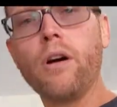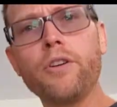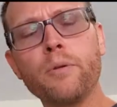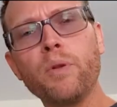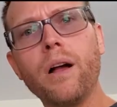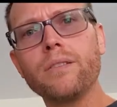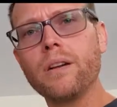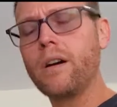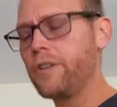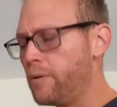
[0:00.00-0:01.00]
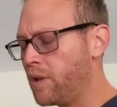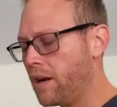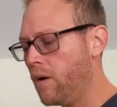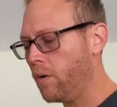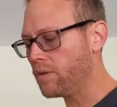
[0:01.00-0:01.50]
all your plugs are and your
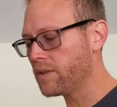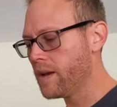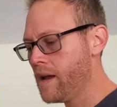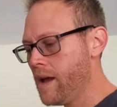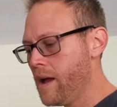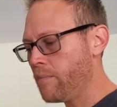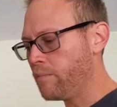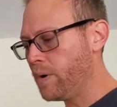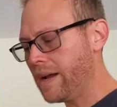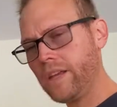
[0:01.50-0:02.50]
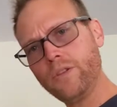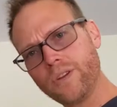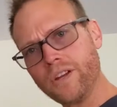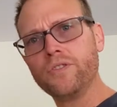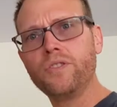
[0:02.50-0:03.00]
plug holes. But you
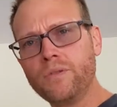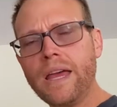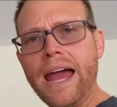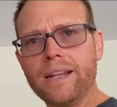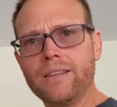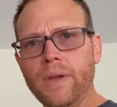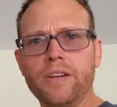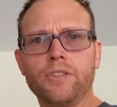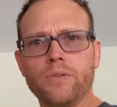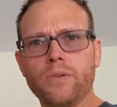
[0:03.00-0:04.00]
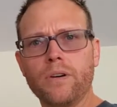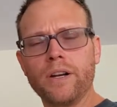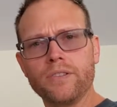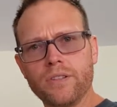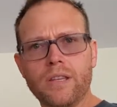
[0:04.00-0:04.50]
can do that to make sure,
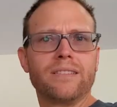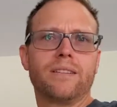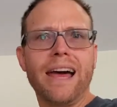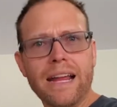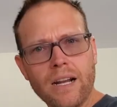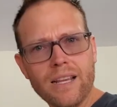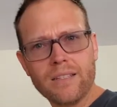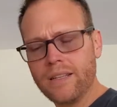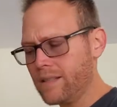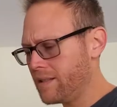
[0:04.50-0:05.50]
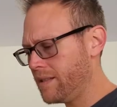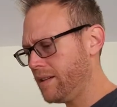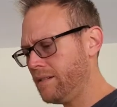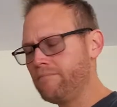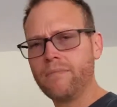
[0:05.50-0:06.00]
and just as a diagnostic, to
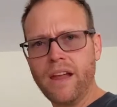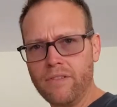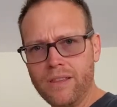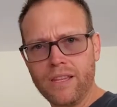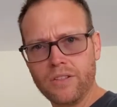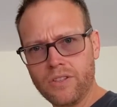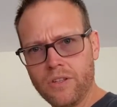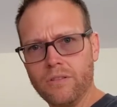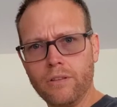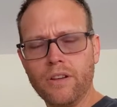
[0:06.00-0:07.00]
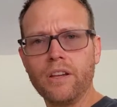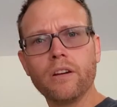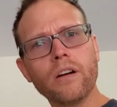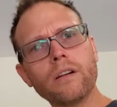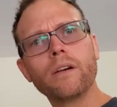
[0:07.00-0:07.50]
see everything's still looking
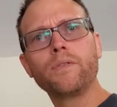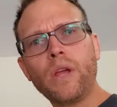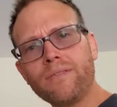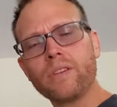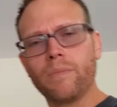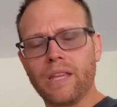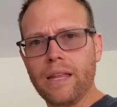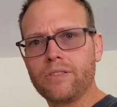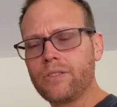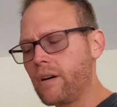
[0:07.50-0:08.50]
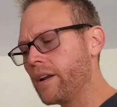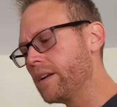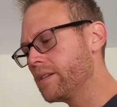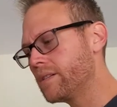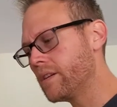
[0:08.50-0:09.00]
good, or if you have something that's
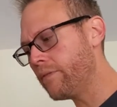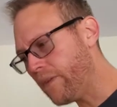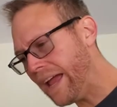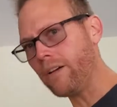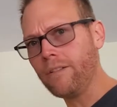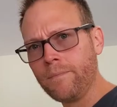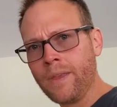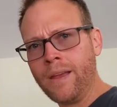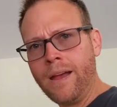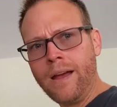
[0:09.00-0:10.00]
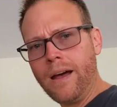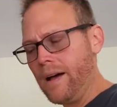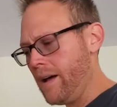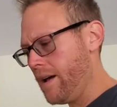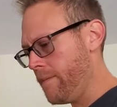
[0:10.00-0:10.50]
starting to fail.
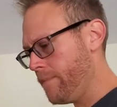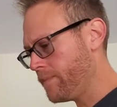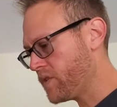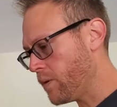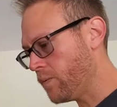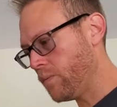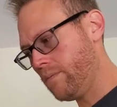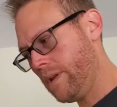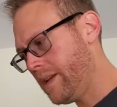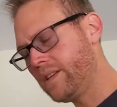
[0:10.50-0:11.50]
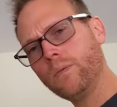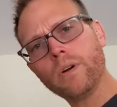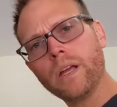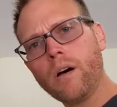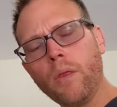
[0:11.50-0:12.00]
So easy, we'll
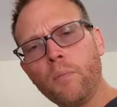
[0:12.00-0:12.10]
get all the